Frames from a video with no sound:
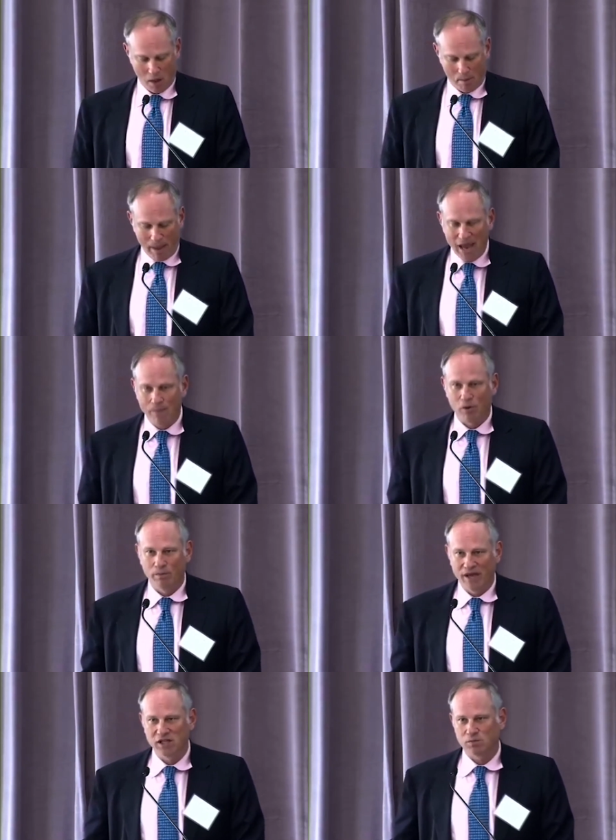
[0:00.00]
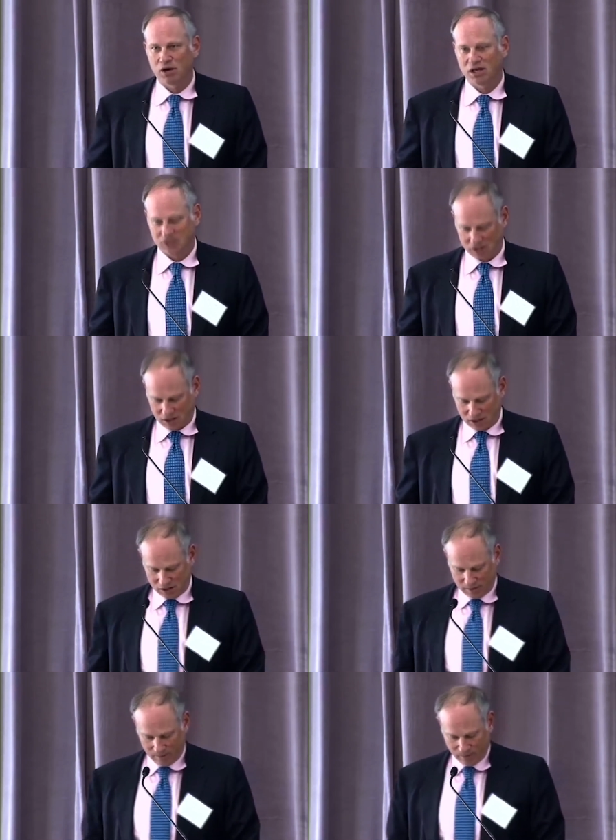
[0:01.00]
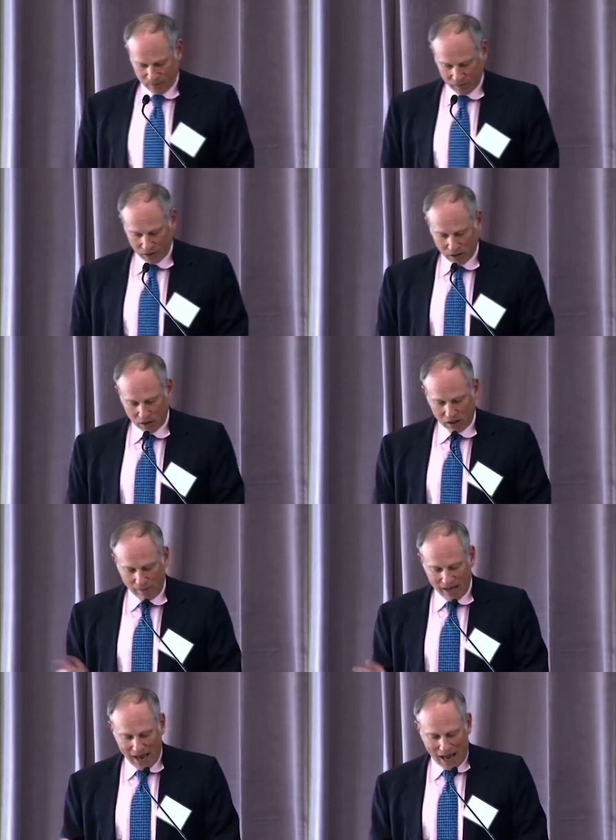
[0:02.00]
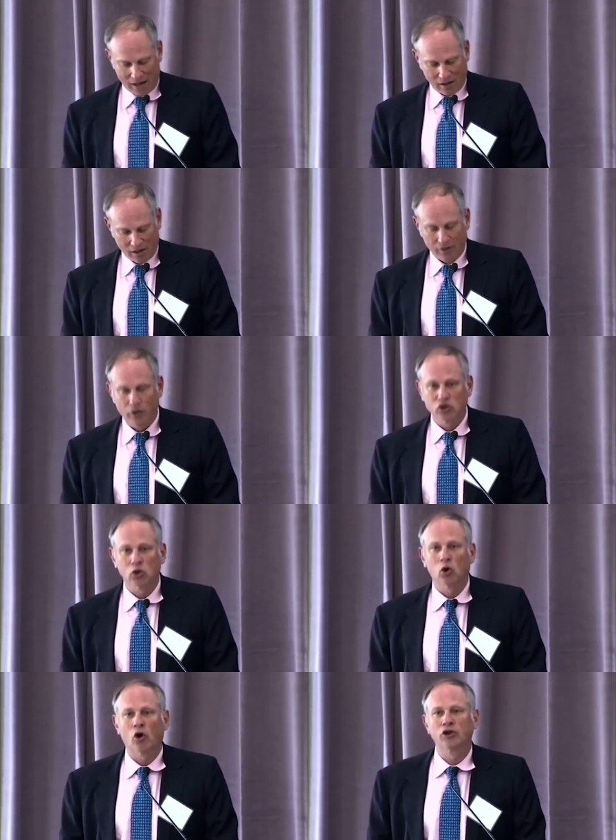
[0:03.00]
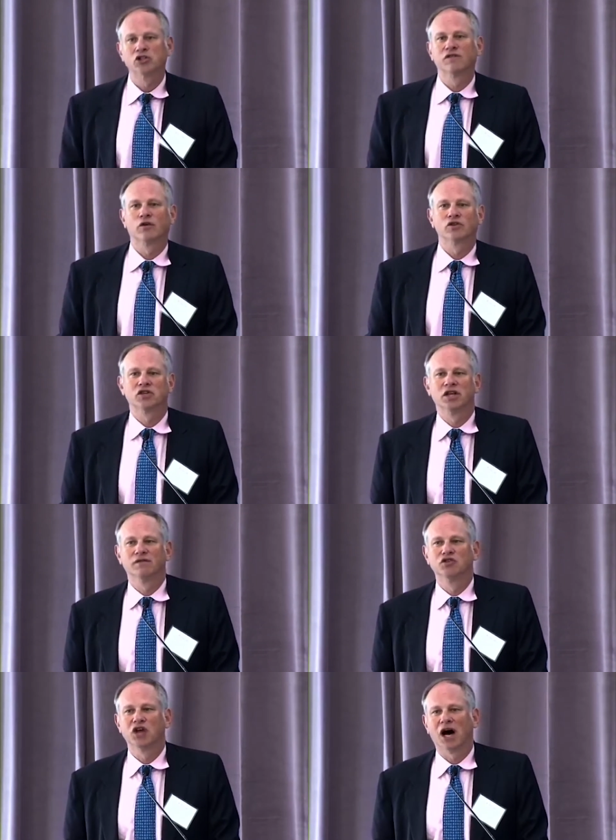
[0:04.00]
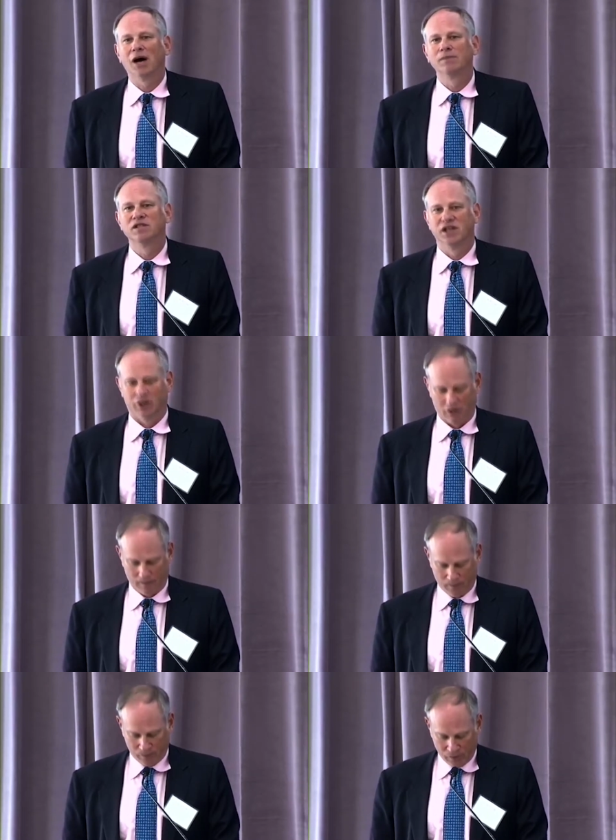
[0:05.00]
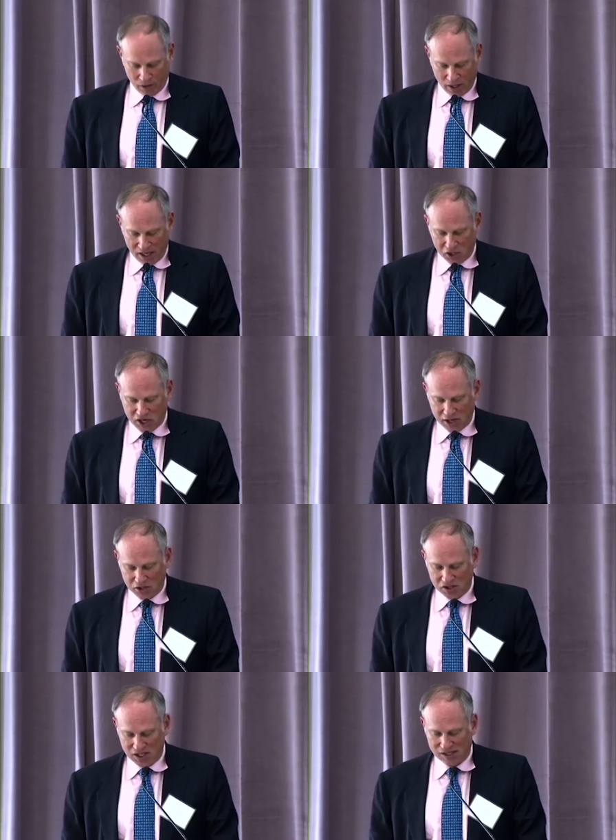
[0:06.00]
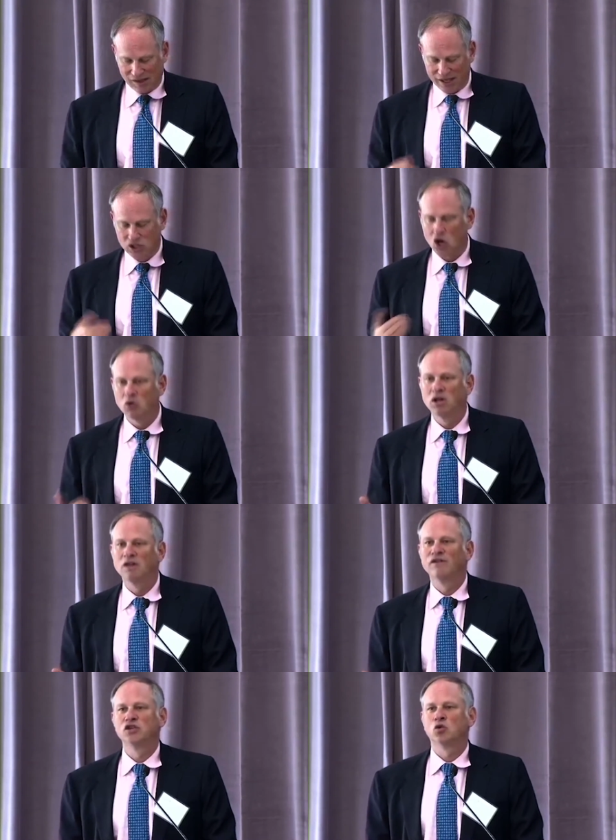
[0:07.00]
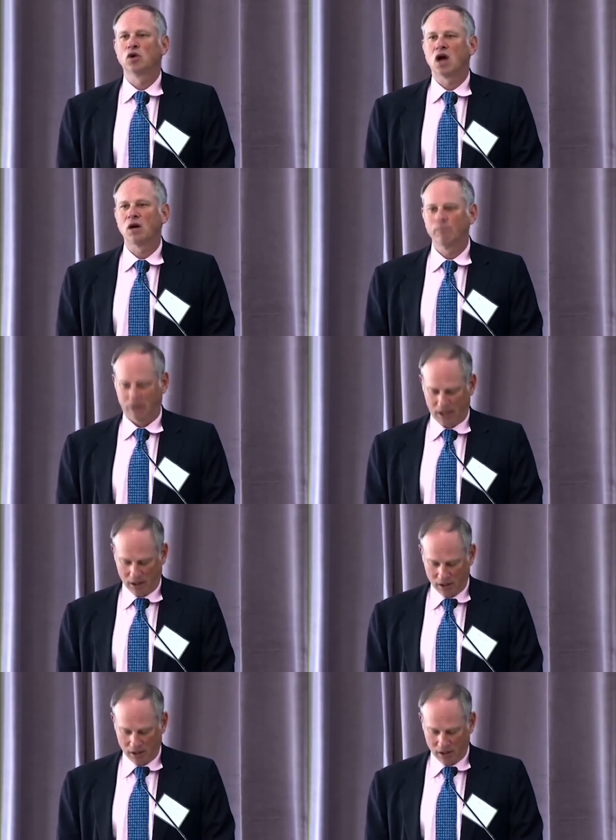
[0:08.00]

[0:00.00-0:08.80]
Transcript: paper-based processes. Let me add, there is a large diversity of jobs here. Each agency is like its own individual company.